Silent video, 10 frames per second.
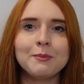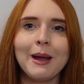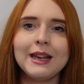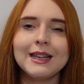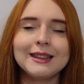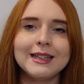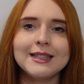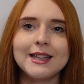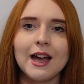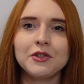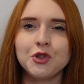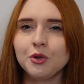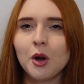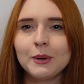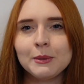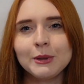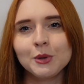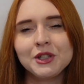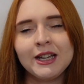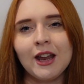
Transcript: making things that do go in the middle tier.